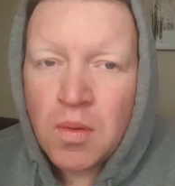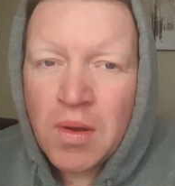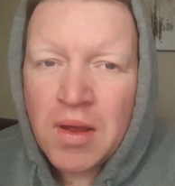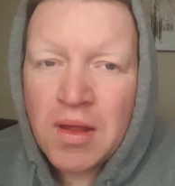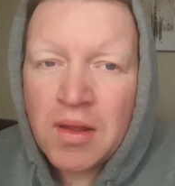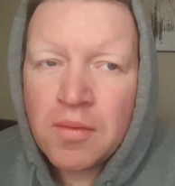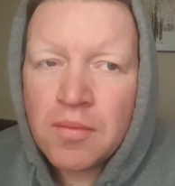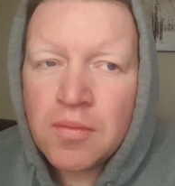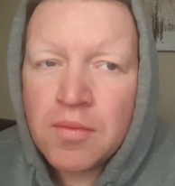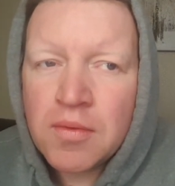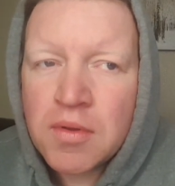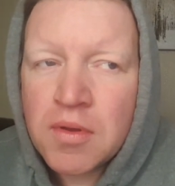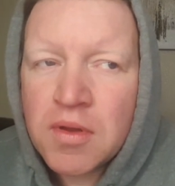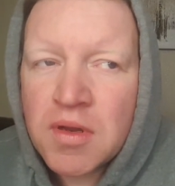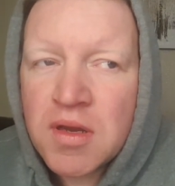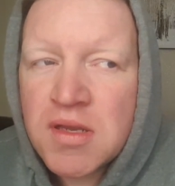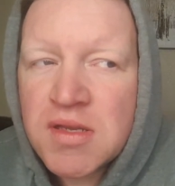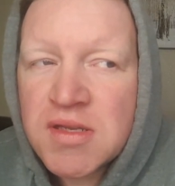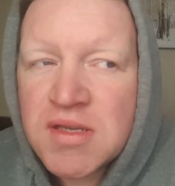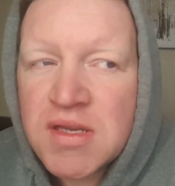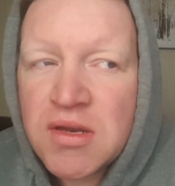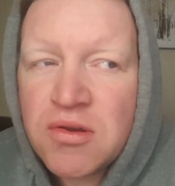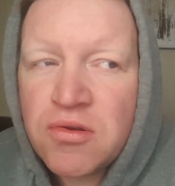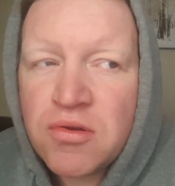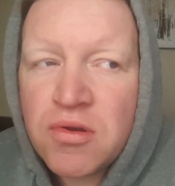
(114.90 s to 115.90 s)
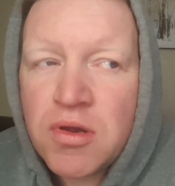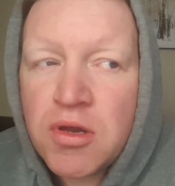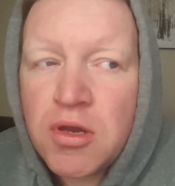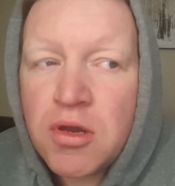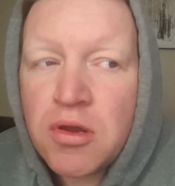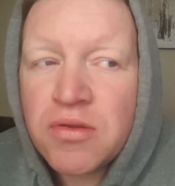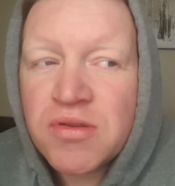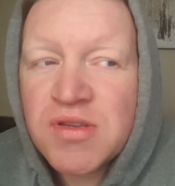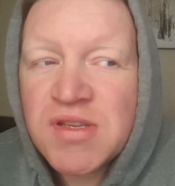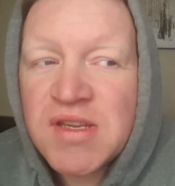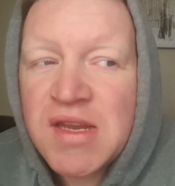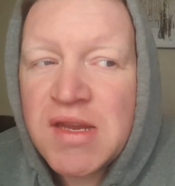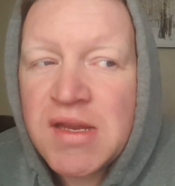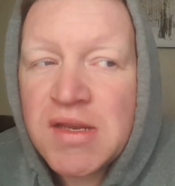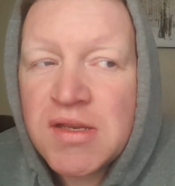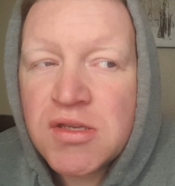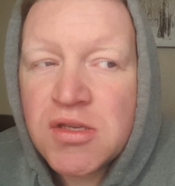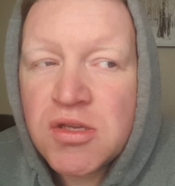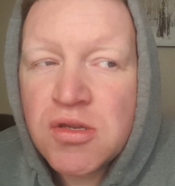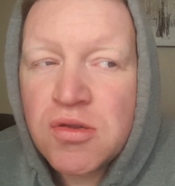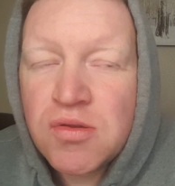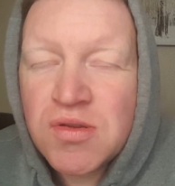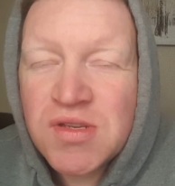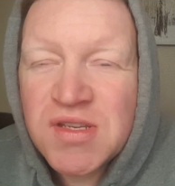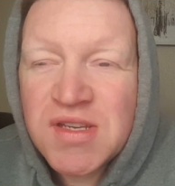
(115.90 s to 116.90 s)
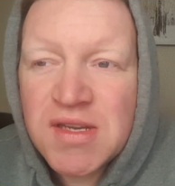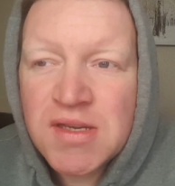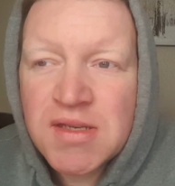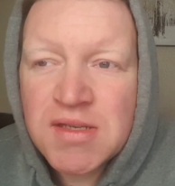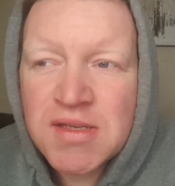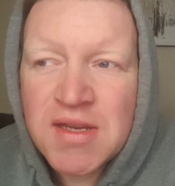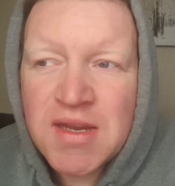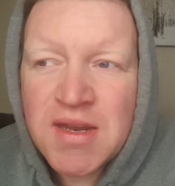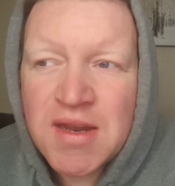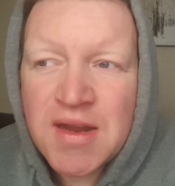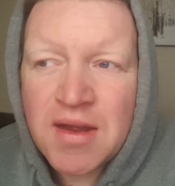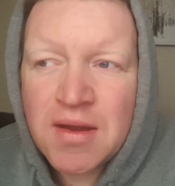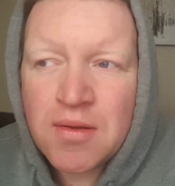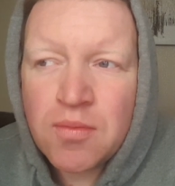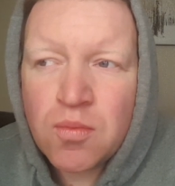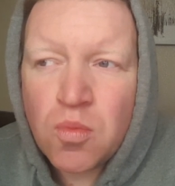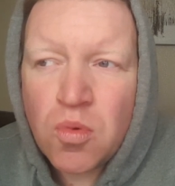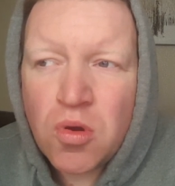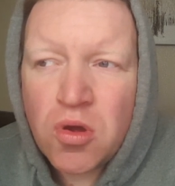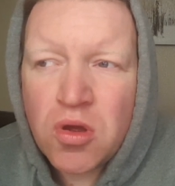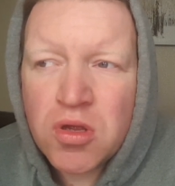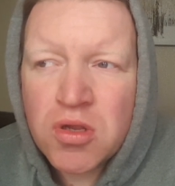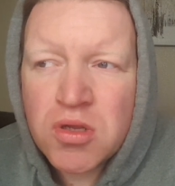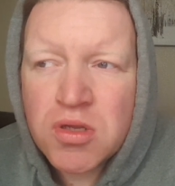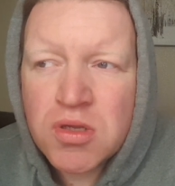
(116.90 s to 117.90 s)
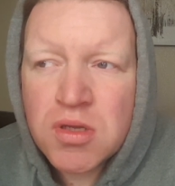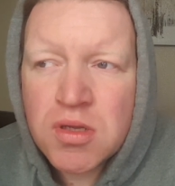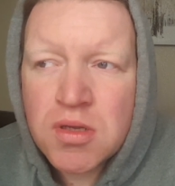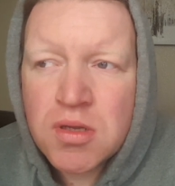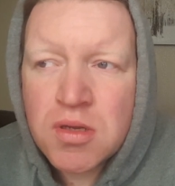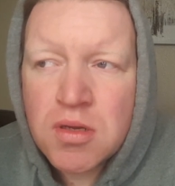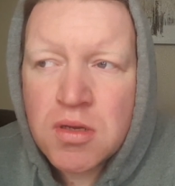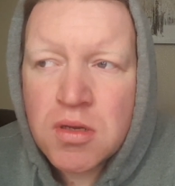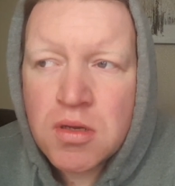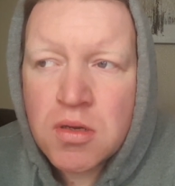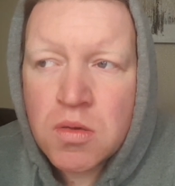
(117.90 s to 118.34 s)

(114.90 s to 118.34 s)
Well, considering UFC 269 was